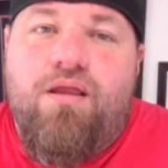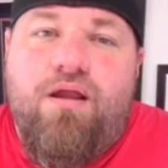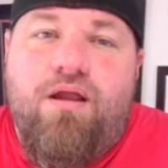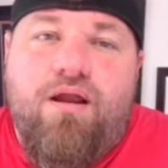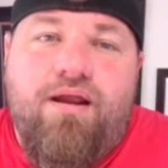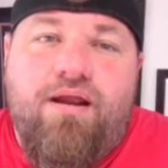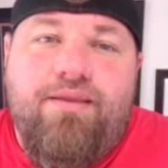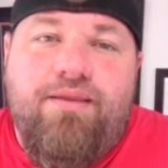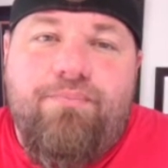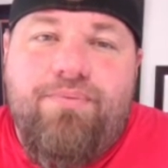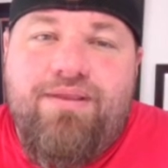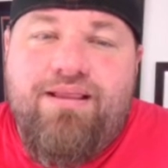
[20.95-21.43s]

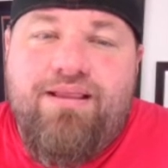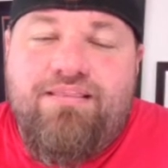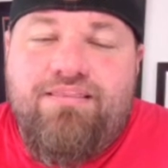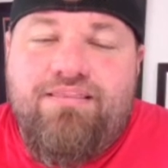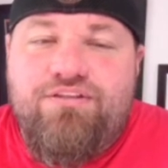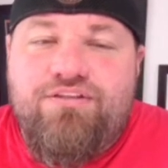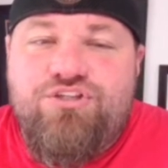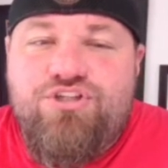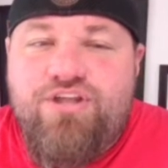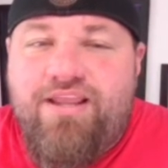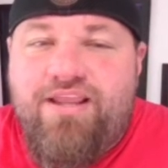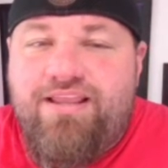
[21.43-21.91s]
All right, we got
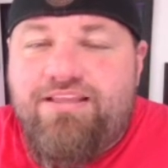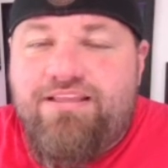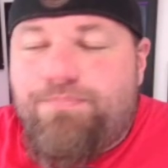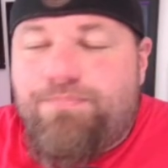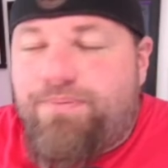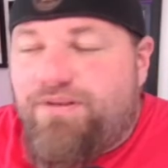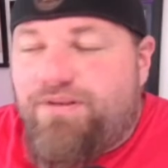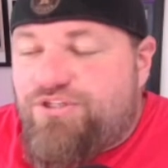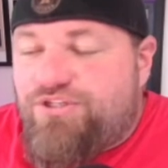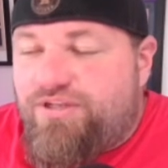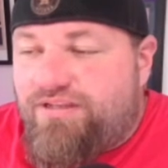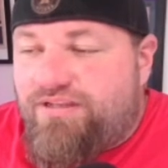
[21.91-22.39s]
the Jays
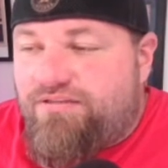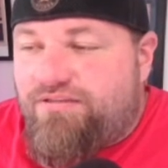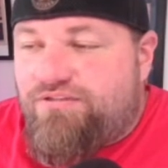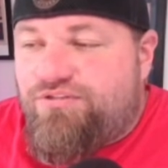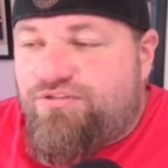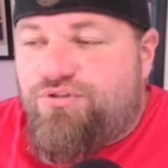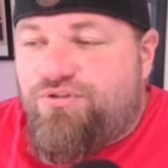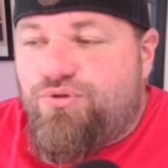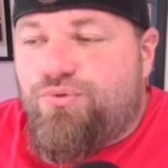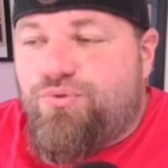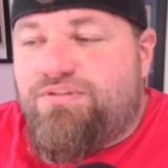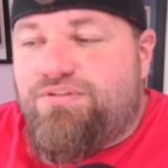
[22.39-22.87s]
pitching
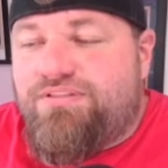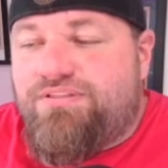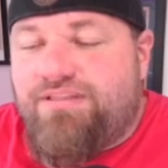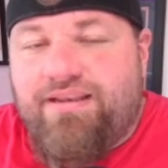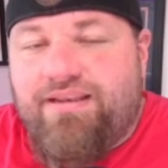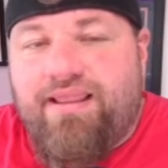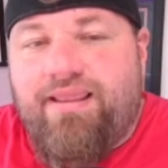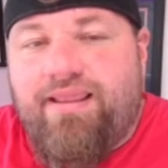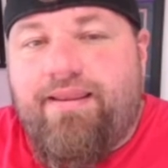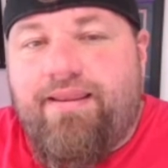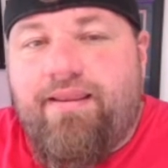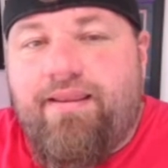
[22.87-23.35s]
Zook
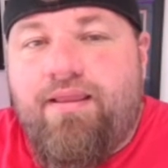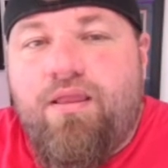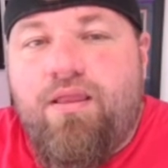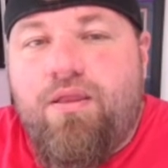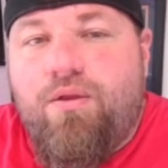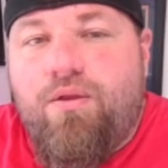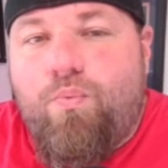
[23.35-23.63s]
today.